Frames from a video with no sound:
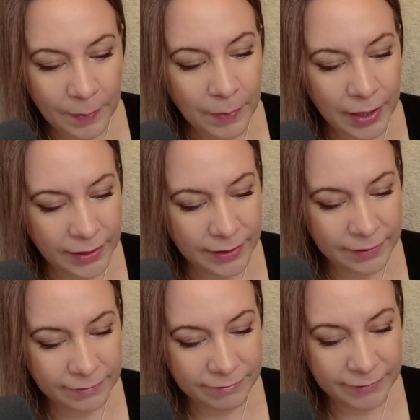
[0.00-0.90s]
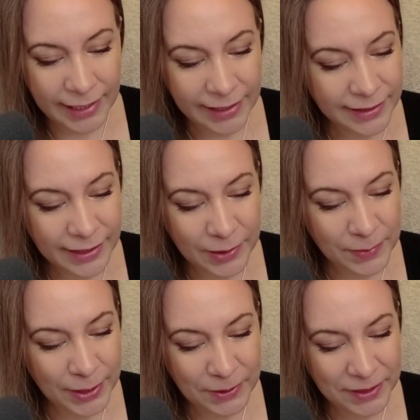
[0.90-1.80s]
But that's her
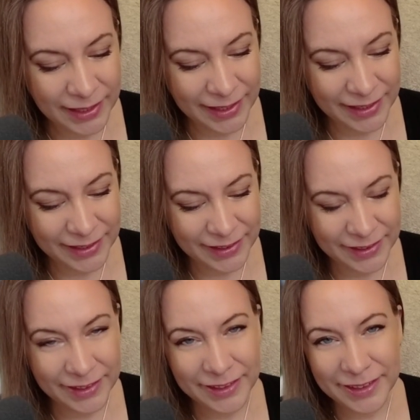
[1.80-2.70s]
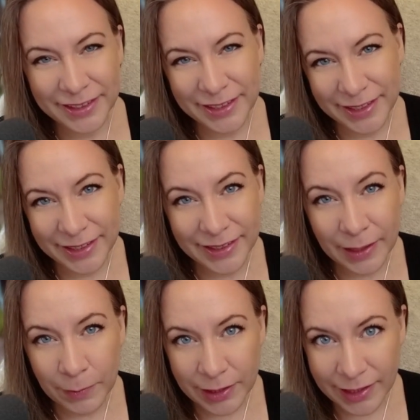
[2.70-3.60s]
beauty. She's
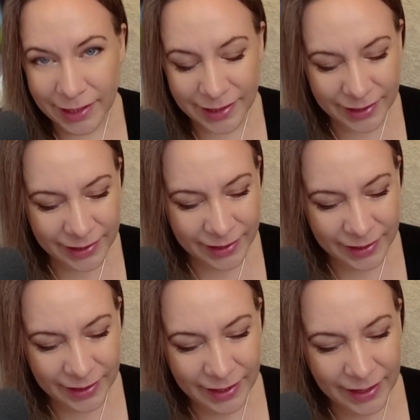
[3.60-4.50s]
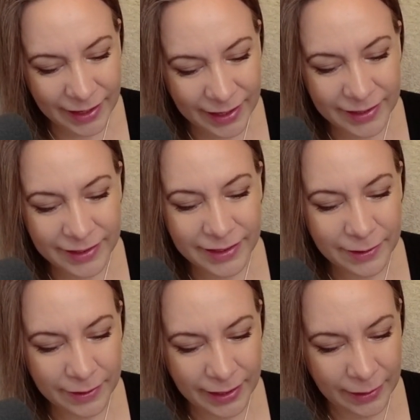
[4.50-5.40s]
a magician and a
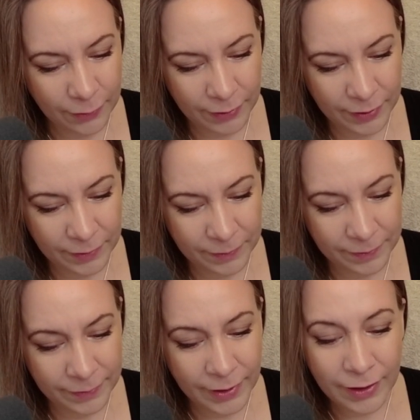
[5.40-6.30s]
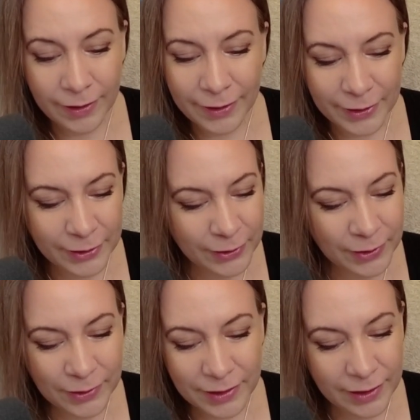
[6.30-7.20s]
thief,
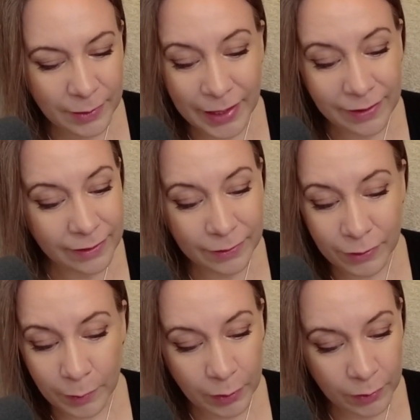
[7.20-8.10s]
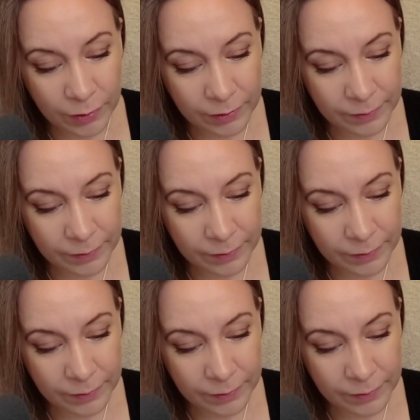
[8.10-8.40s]
not the belle of the ball.